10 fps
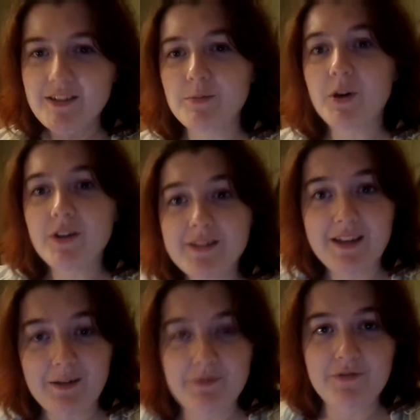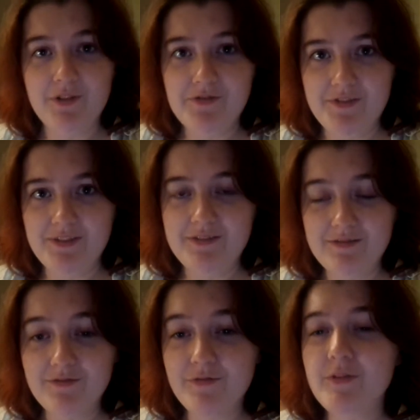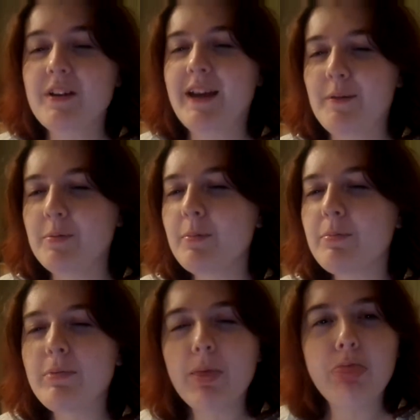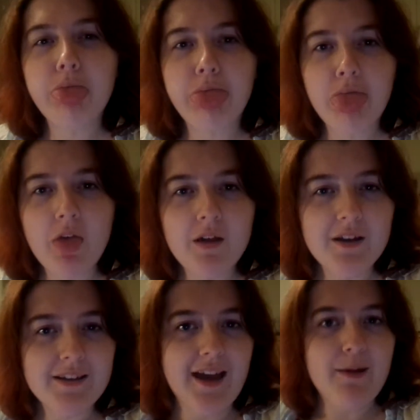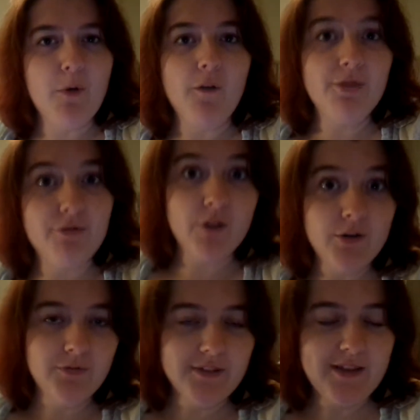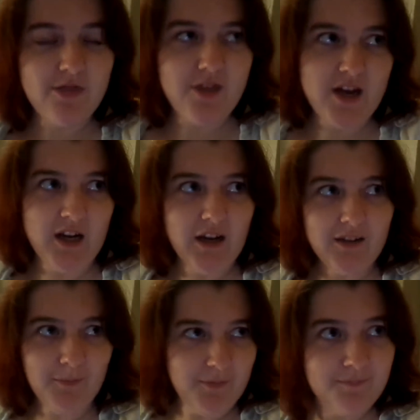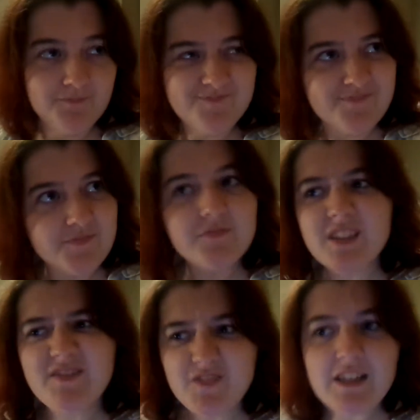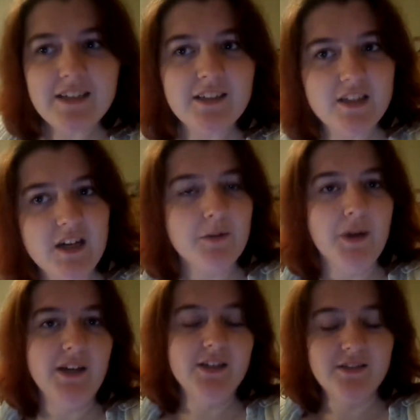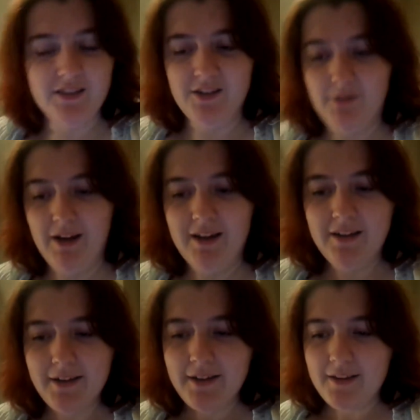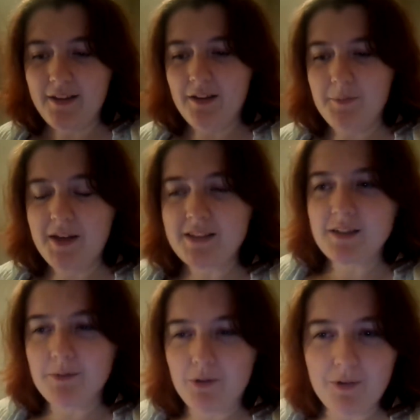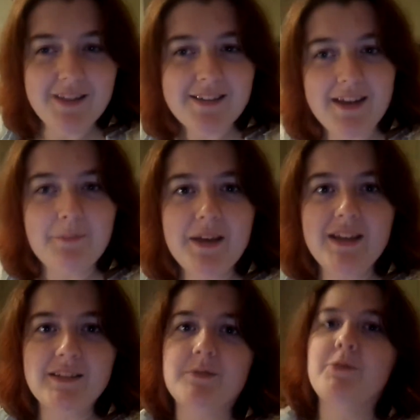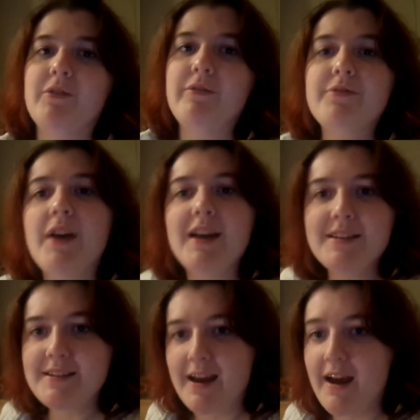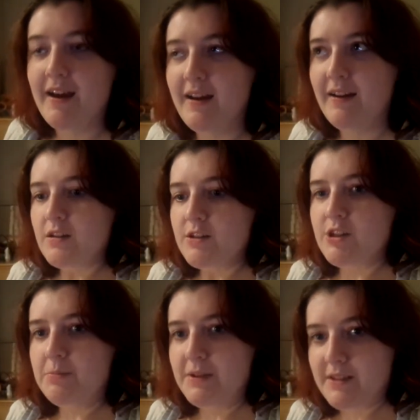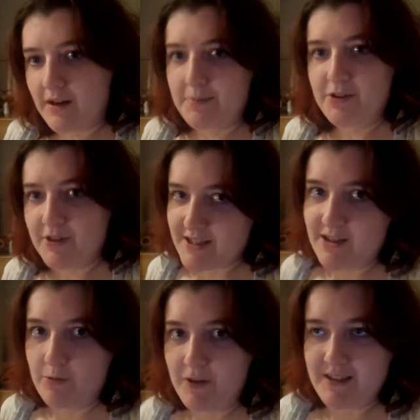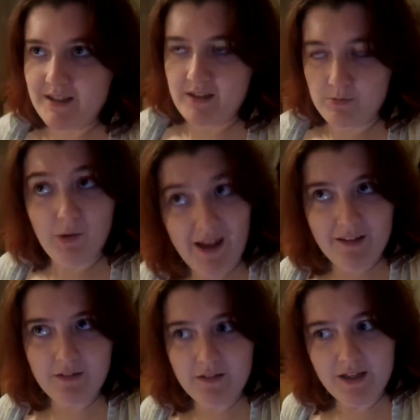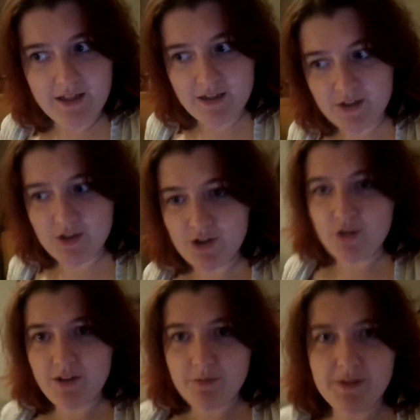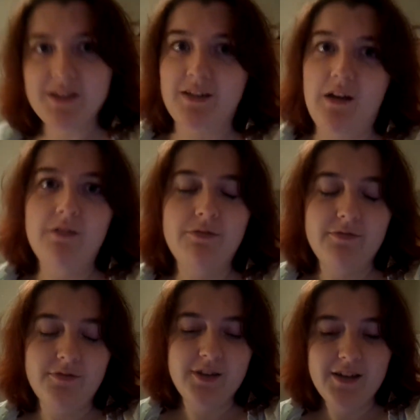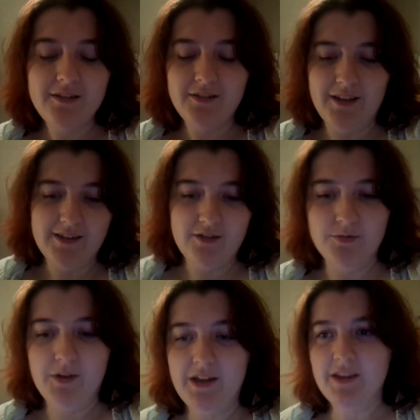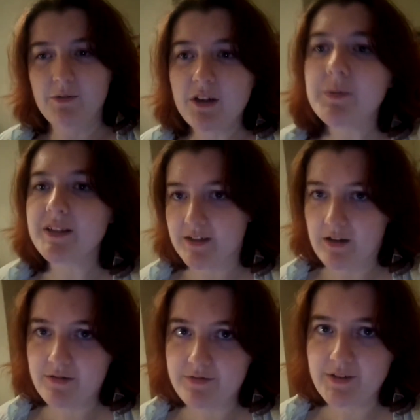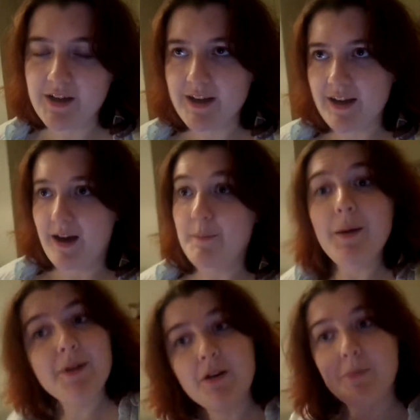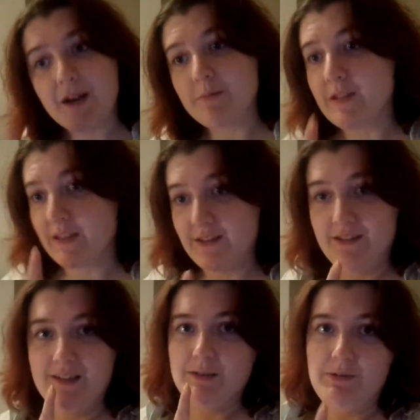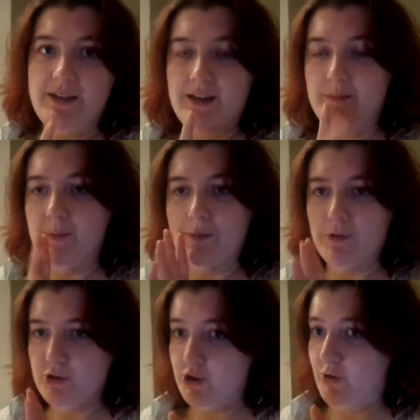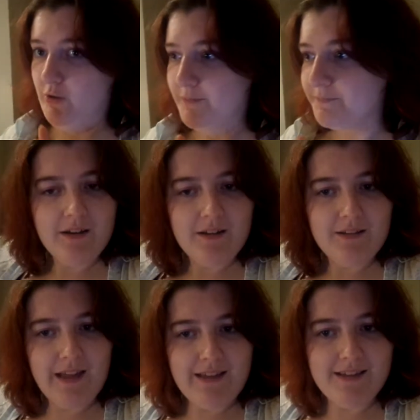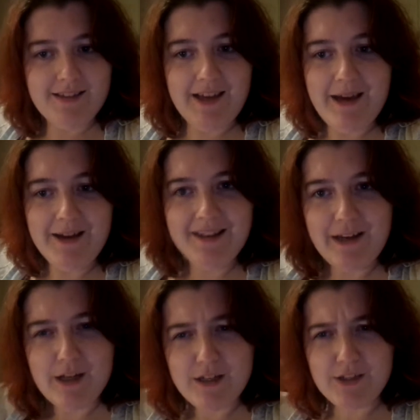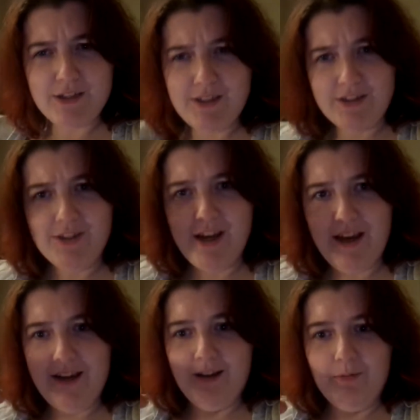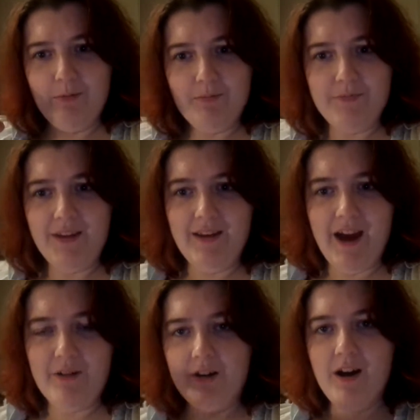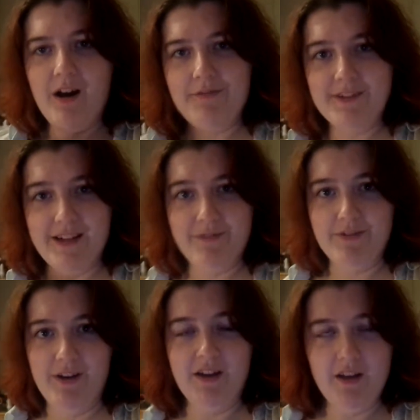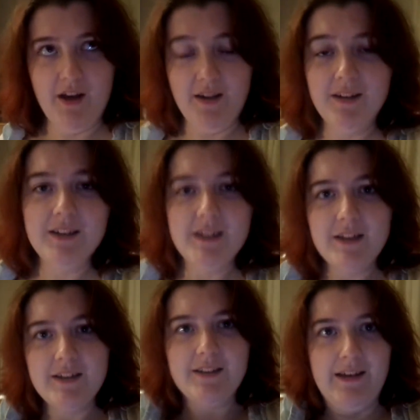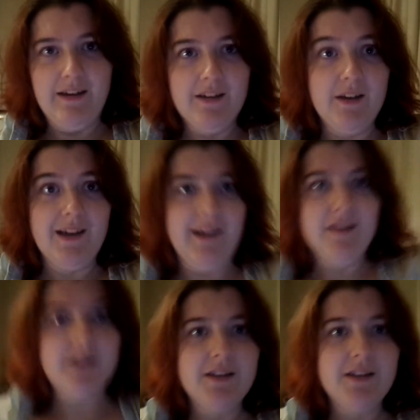Tomorrow's the Game of Thrones, Game of Thrones thing, and I'm fucking determined to do it. I'm meeting someone on Wednesday and meeting someone on Thursday. Should be Skyping Christy on Wednesday as well. So there'll be stuff later this week. There will be stuff. I might be going back up to London this weekend, but I'm not sure. Let's seize the day, the hour and a half that's left of it. Yay. Yeah, okay.